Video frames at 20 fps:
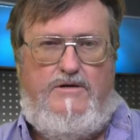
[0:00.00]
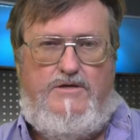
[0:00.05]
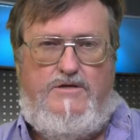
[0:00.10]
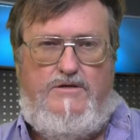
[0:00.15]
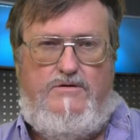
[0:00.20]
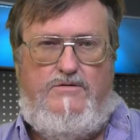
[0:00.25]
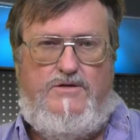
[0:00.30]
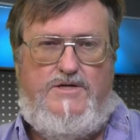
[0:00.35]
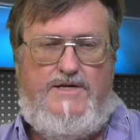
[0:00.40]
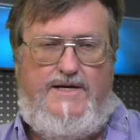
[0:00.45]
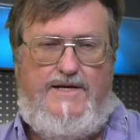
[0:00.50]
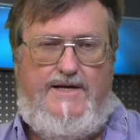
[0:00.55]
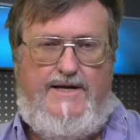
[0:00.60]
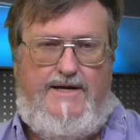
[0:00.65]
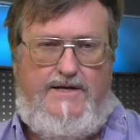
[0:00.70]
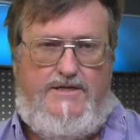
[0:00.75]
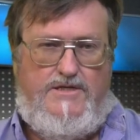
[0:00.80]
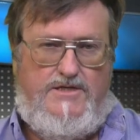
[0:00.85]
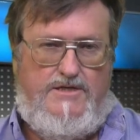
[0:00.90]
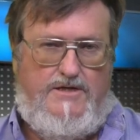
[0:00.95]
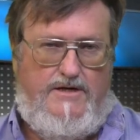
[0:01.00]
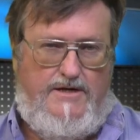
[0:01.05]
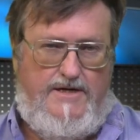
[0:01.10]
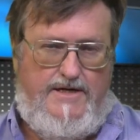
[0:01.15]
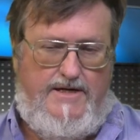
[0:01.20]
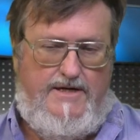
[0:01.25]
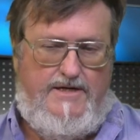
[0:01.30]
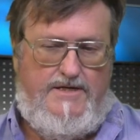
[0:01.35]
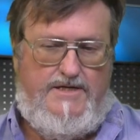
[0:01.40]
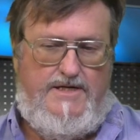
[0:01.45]
to take outside
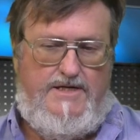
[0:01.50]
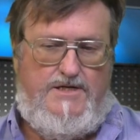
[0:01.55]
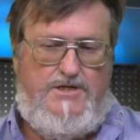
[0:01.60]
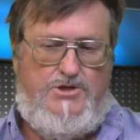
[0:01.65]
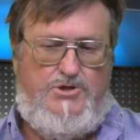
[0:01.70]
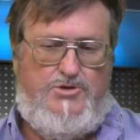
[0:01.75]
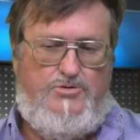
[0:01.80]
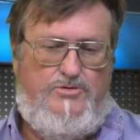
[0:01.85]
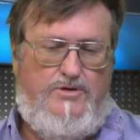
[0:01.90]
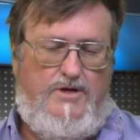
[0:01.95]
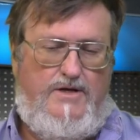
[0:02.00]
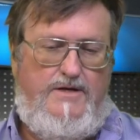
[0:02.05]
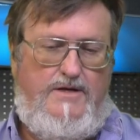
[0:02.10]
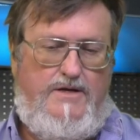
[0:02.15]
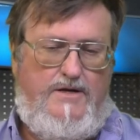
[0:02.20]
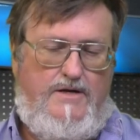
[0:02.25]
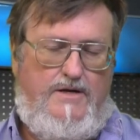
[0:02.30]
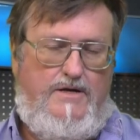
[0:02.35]
and test shortly.